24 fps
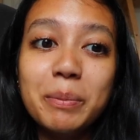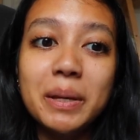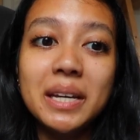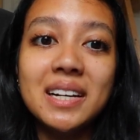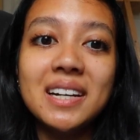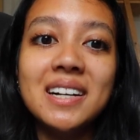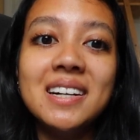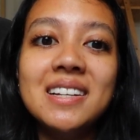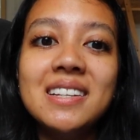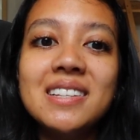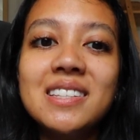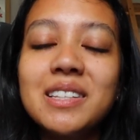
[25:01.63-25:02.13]

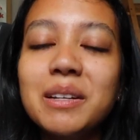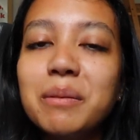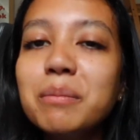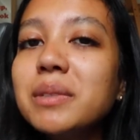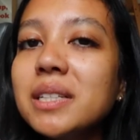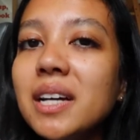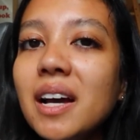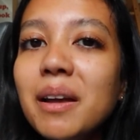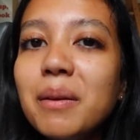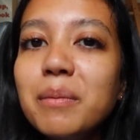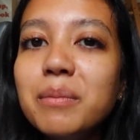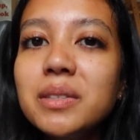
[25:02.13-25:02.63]
because
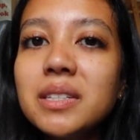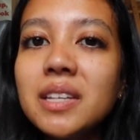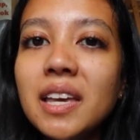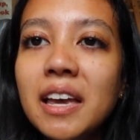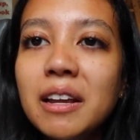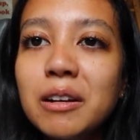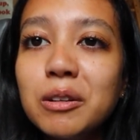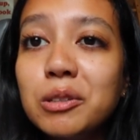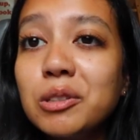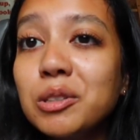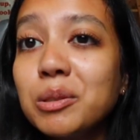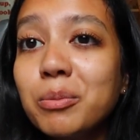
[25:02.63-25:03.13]
sometimes
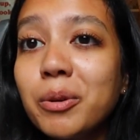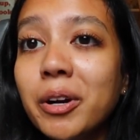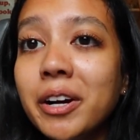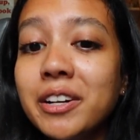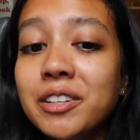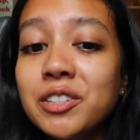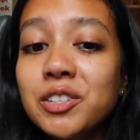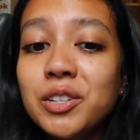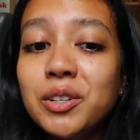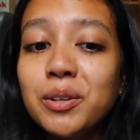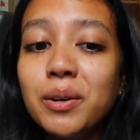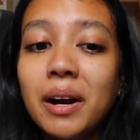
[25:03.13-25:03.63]
candles
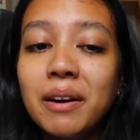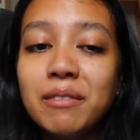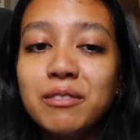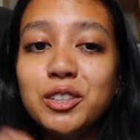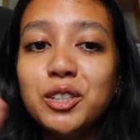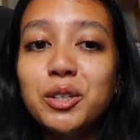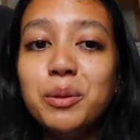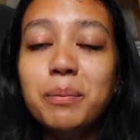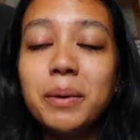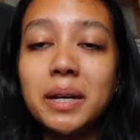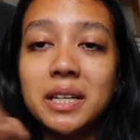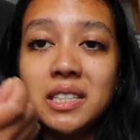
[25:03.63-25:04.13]
surprise you after
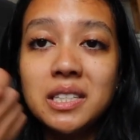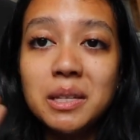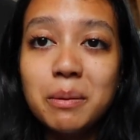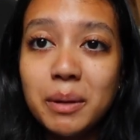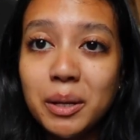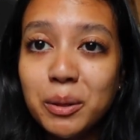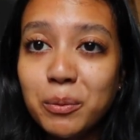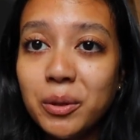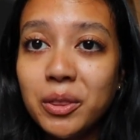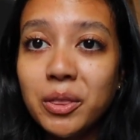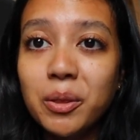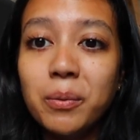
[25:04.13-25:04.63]
you mix them
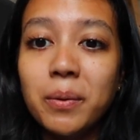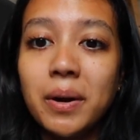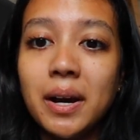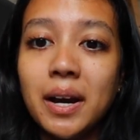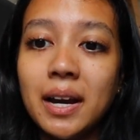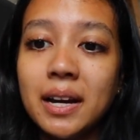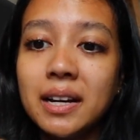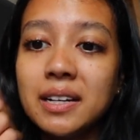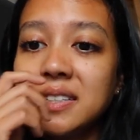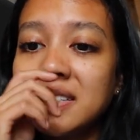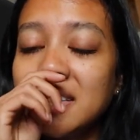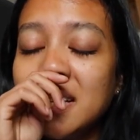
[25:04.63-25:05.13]
in with the
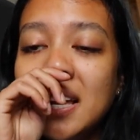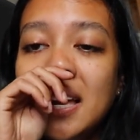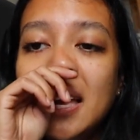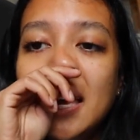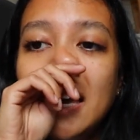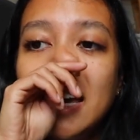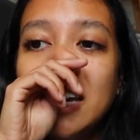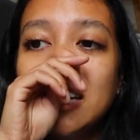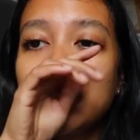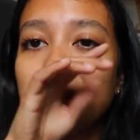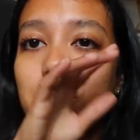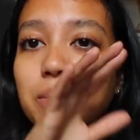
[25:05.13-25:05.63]
wax.
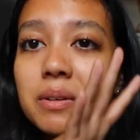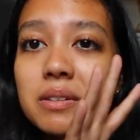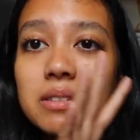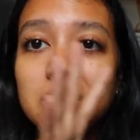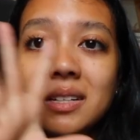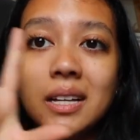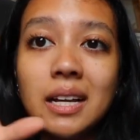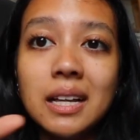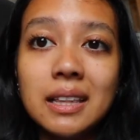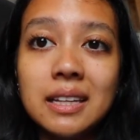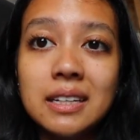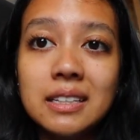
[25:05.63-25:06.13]
It smells
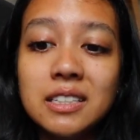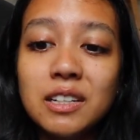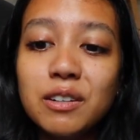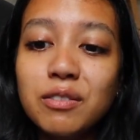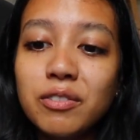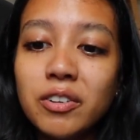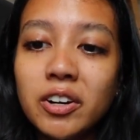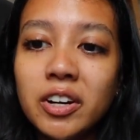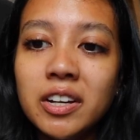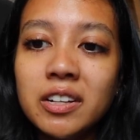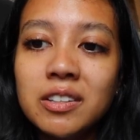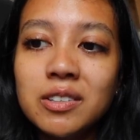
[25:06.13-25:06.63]
slightly
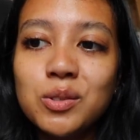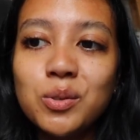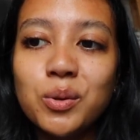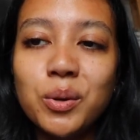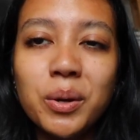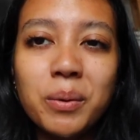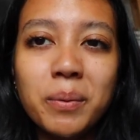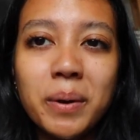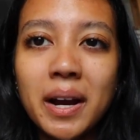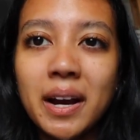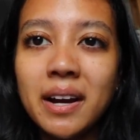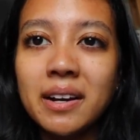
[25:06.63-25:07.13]
different.
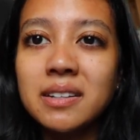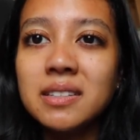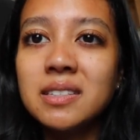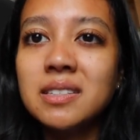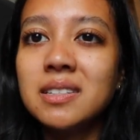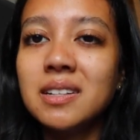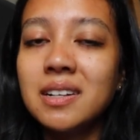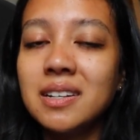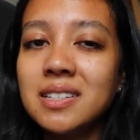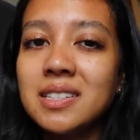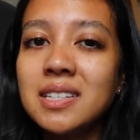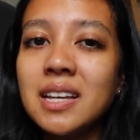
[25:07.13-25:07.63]
Soy wax
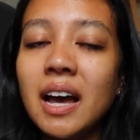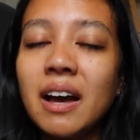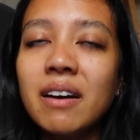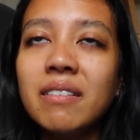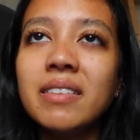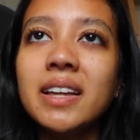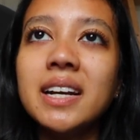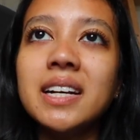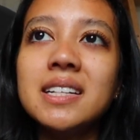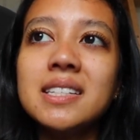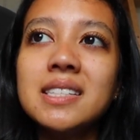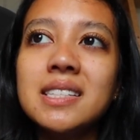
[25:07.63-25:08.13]
does have
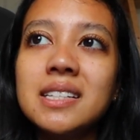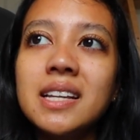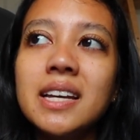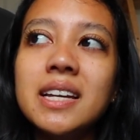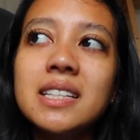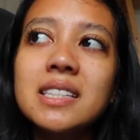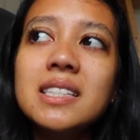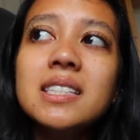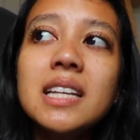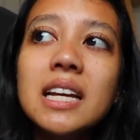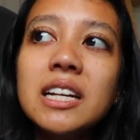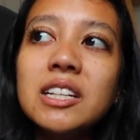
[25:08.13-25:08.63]
like a
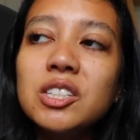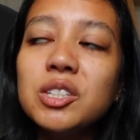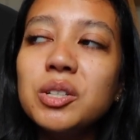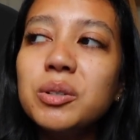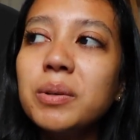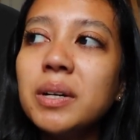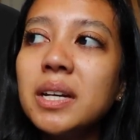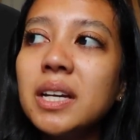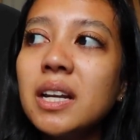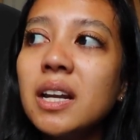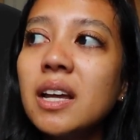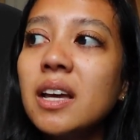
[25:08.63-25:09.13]
slight scent
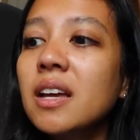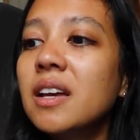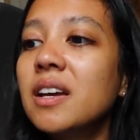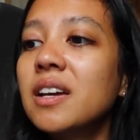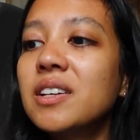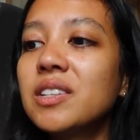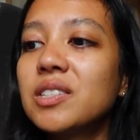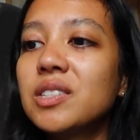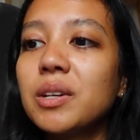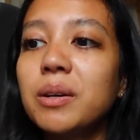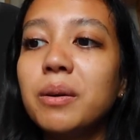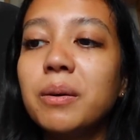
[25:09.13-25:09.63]
to it,
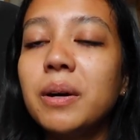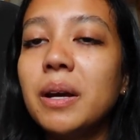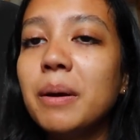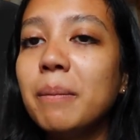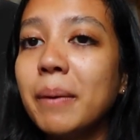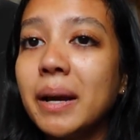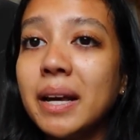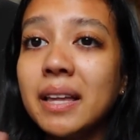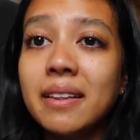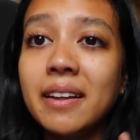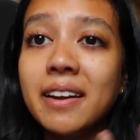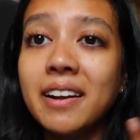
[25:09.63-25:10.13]
so it
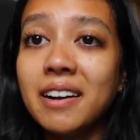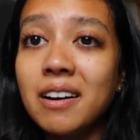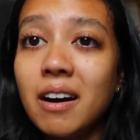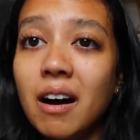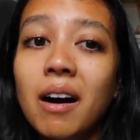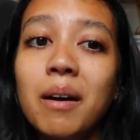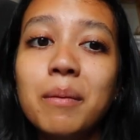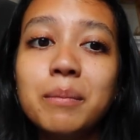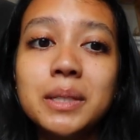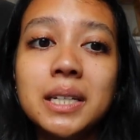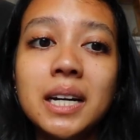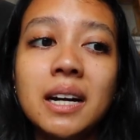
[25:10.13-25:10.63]
might like
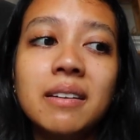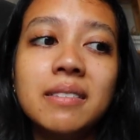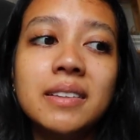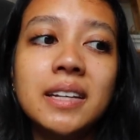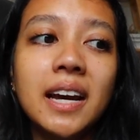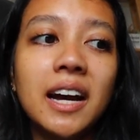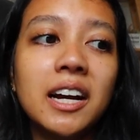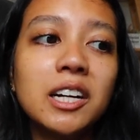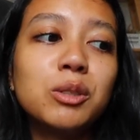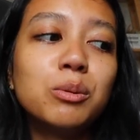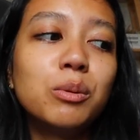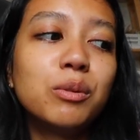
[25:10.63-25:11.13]
calm down the
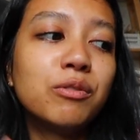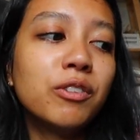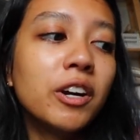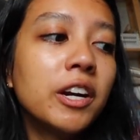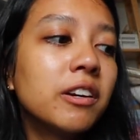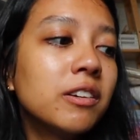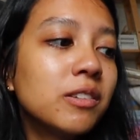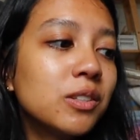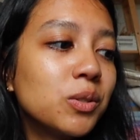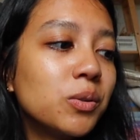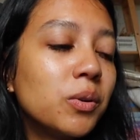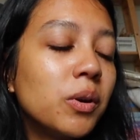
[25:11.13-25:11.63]
actual
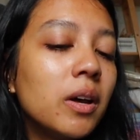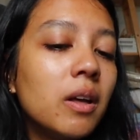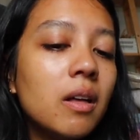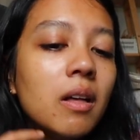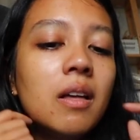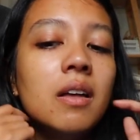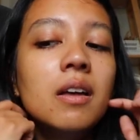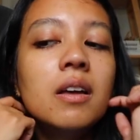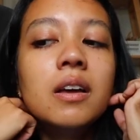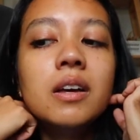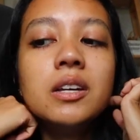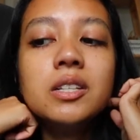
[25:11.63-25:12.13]
fragrance oil.
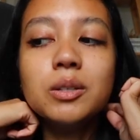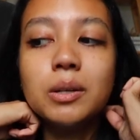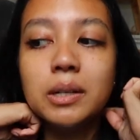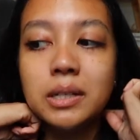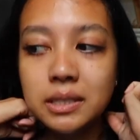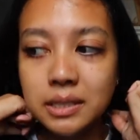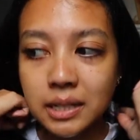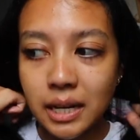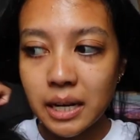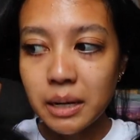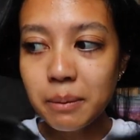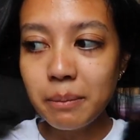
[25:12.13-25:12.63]
So I
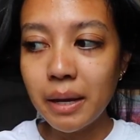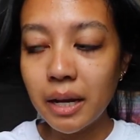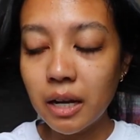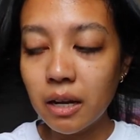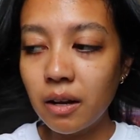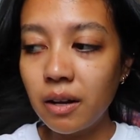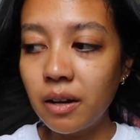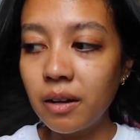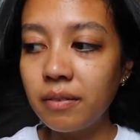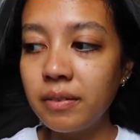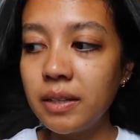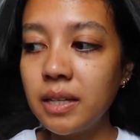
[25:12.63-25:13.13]
decided to make
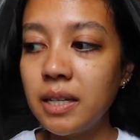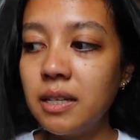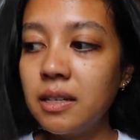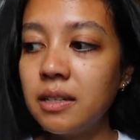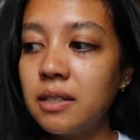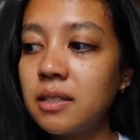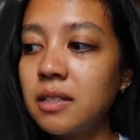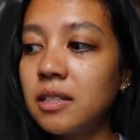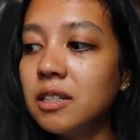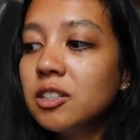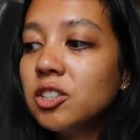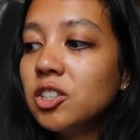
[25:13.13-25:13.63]
all of
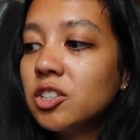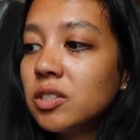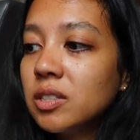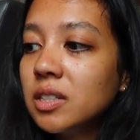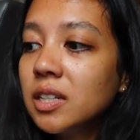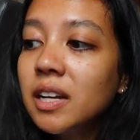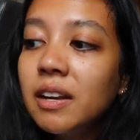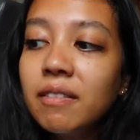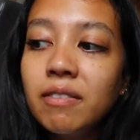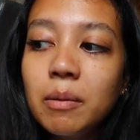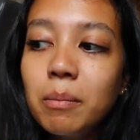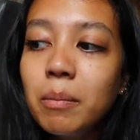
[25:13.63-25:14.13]
these just
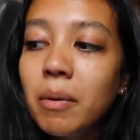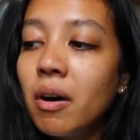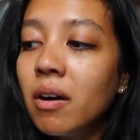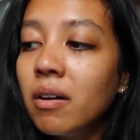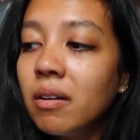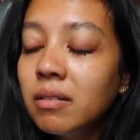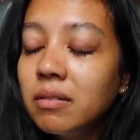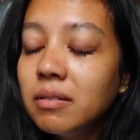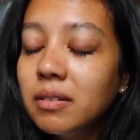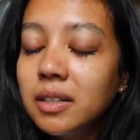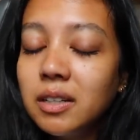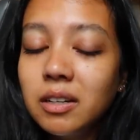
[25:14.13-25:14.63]
to give them
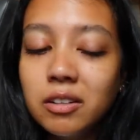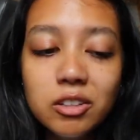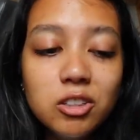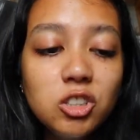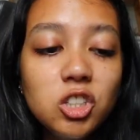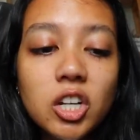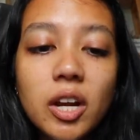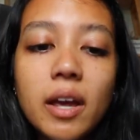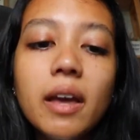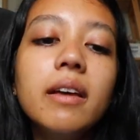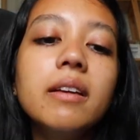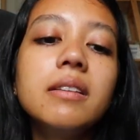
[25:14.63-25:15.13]
all another
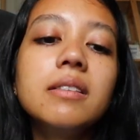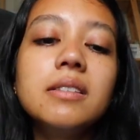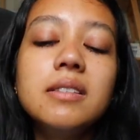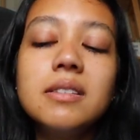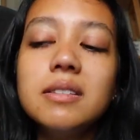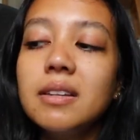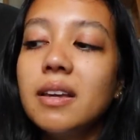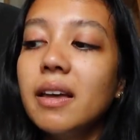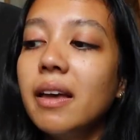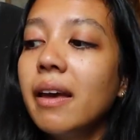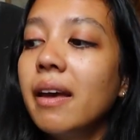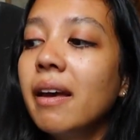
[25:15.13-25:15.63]

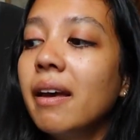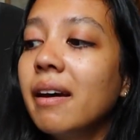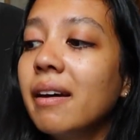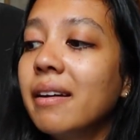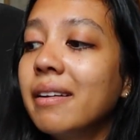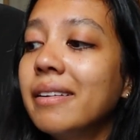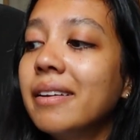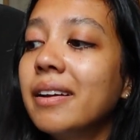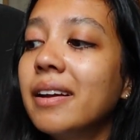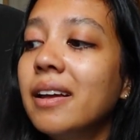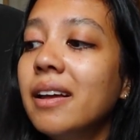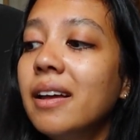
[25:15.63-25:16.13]
chance,
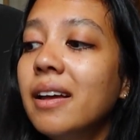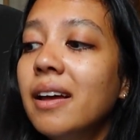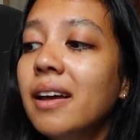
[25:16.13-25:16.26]
and